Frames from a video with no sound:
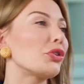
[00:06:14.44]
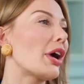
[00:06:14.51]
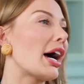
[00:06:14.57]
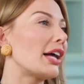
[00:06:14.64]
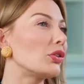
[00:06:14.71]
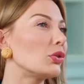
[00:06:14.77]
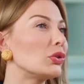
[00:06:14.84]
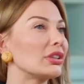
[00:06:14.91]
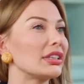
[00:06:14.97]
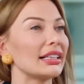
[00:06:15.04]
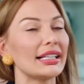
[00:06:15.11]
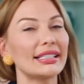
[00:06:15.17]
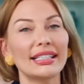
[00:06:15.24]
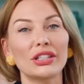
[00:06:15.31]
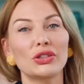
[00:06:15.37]
you had only,
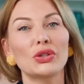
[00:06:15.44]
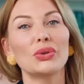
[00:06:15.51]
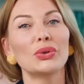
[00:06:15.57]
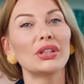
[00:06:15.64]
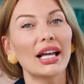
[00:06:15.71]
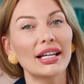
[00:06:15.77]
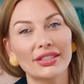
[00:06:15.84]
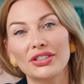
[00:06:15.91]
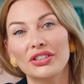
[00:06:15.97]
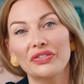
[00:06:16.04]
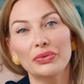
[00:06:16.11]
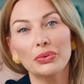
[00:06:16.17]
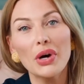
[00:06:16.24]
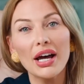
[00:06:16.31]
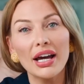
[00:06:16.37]
let's say, two glasses
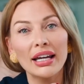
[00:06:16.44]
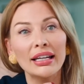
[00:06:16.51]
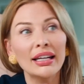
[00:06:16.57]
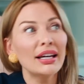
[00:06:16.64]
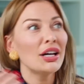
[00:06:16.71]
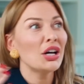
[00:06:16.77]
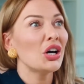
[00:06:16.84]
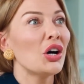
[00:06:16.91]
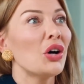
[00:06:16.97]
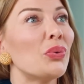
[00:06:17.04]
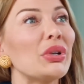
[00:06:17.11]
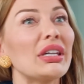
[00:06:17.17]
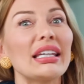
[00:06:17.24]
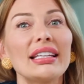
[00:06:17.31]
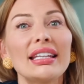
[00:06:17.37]
of wine,
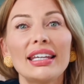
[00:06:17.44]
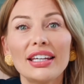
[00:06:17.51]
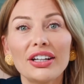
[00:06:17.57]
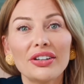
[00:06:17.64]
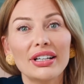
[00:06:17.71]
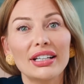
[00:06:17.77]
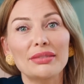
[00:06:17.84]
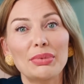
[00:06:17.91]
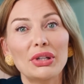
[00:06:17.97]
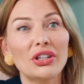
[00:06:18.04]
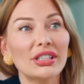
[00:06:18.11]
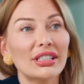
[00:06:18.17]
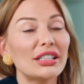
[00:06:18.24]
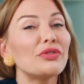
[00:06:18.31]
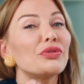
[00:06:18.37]
we can hear it
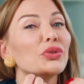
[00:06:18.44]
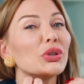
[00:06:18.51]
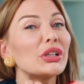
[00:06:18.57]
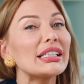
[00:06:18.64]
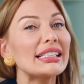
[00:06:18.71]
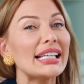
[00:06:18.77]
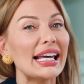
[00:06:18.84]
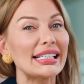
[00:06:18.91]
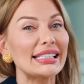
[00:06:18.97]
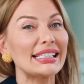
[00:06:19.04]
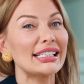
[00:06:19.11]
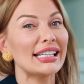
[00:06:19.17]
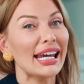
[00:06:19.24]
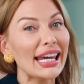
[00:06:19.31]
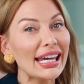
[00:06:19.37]
because the voice has
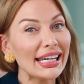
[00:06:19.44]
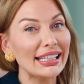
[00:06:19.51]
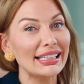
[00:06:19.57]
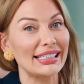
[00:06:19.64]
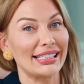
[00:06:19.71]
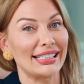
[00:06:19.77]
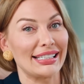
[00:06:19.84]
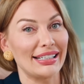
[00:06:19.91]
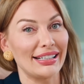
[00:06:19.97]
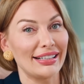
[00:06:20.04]
changed.